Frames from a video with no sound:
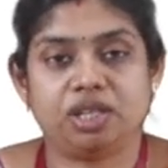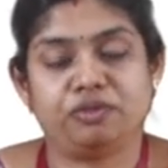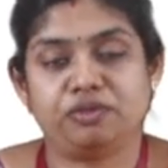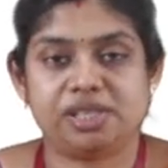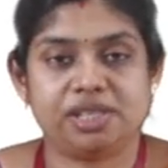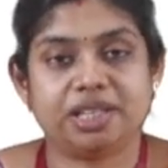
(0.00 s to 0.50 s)

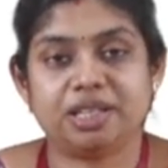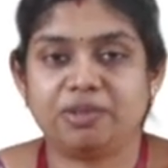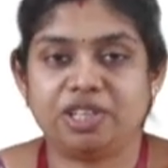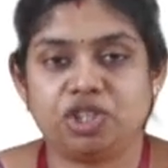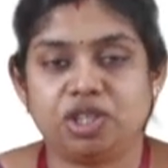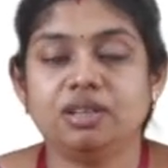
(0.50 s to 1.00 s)
physical
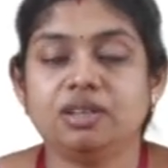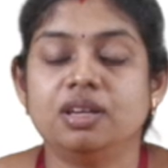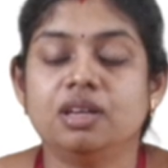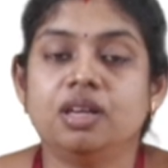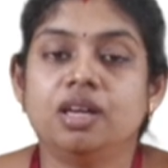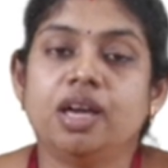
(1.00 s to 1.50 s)
machine,
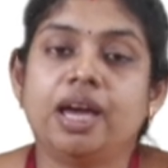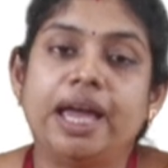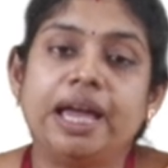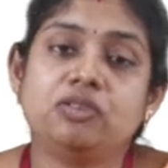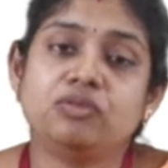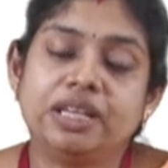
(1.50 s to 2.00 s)

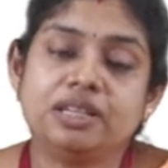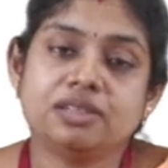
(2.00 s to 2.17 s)
and when the